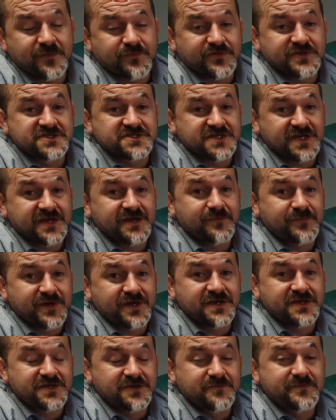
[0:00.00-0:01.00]
appreciate a
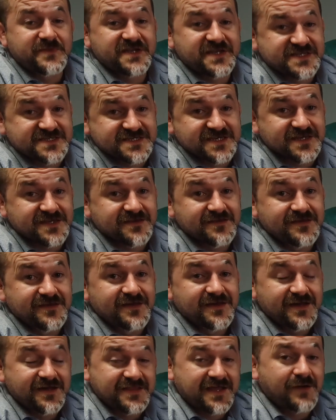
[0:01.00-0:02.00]
bit of humidity,
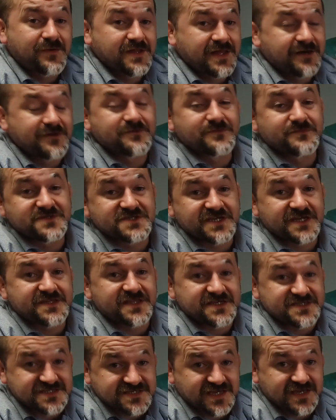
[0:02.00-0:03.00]
and that will help them shed
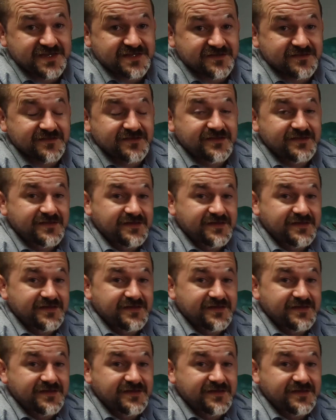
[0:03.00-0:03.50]
their skin.